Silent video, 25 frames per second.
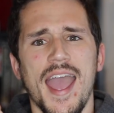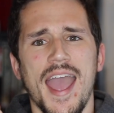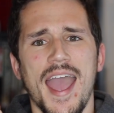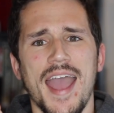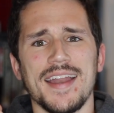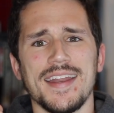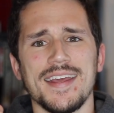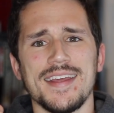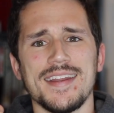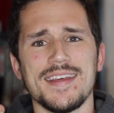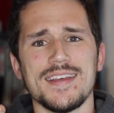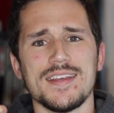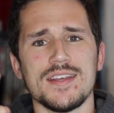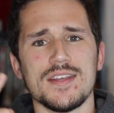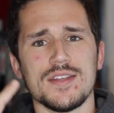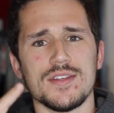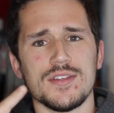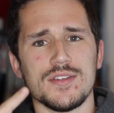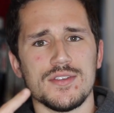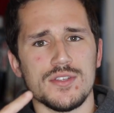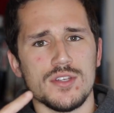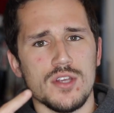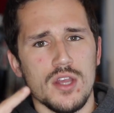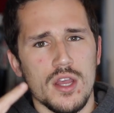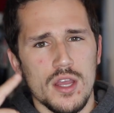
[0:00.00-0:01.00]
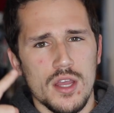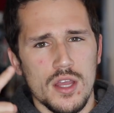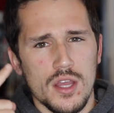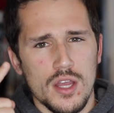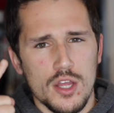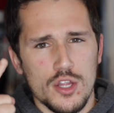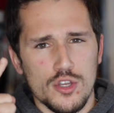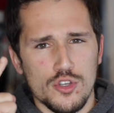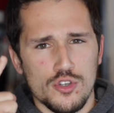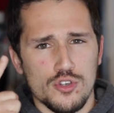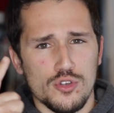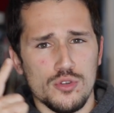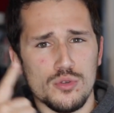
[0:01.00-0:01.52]
and it is
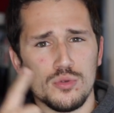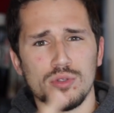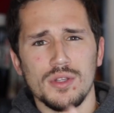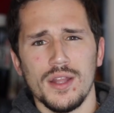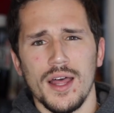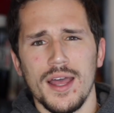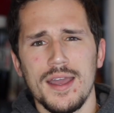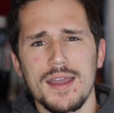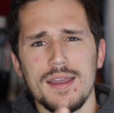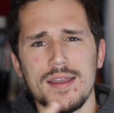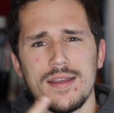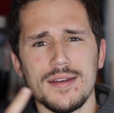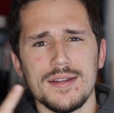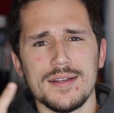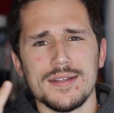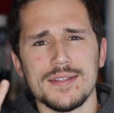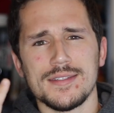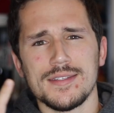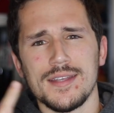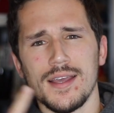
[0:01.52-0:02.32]
Chulain,